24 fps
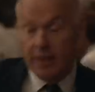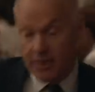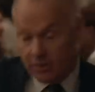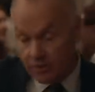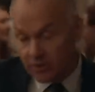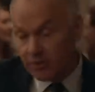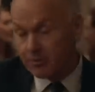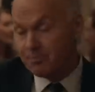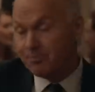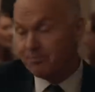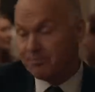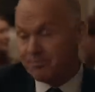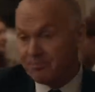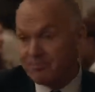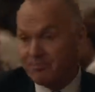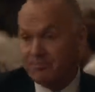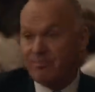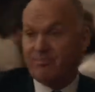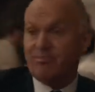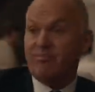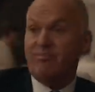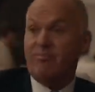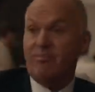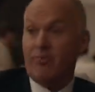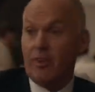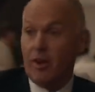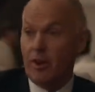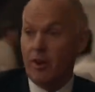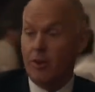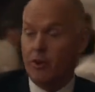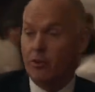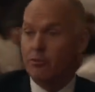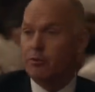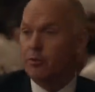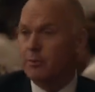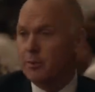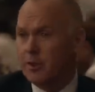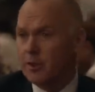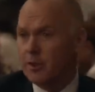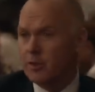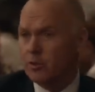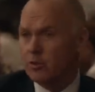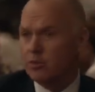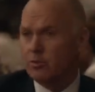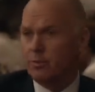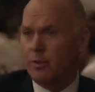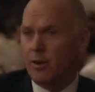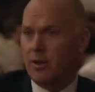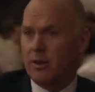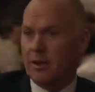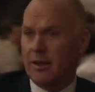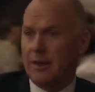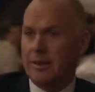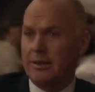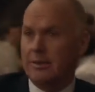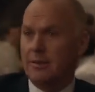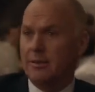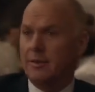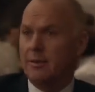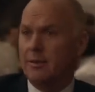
the Spotlight team. Are you familiar with Spotlight?